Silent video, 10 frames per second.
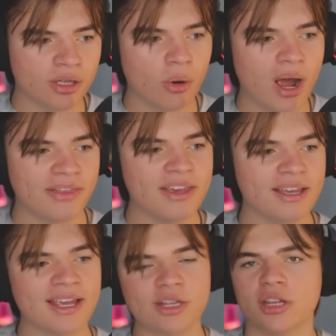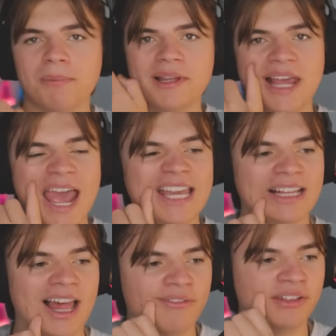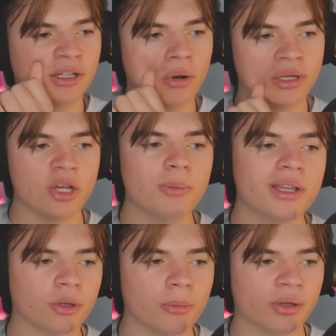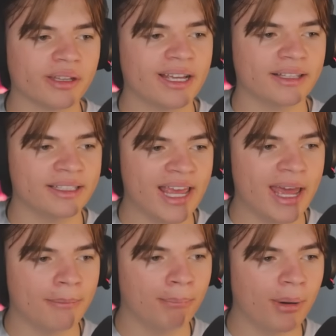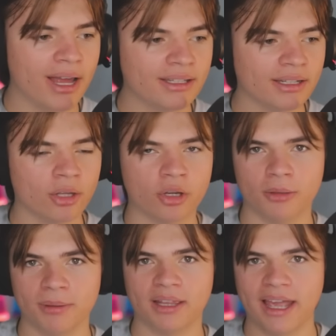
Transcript: So I think it just means any life. So humans are most likely dead, but there could be